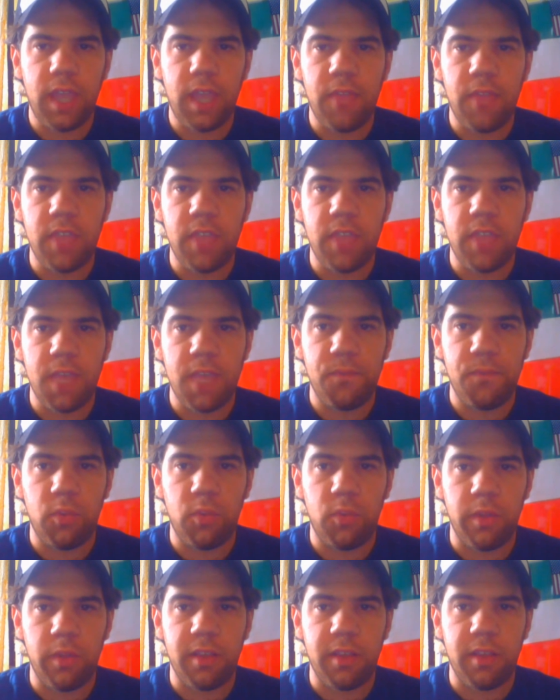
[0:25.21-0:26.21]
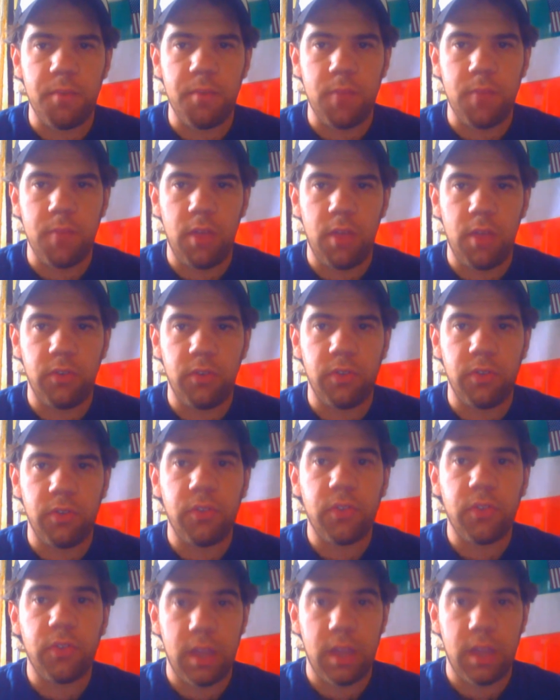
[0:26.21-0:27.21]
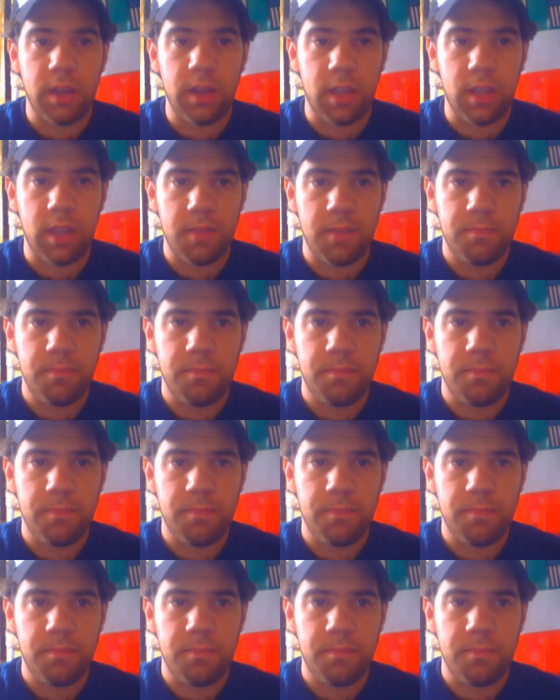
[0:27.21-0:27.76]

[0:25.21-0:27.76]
and the influence of mothers in society.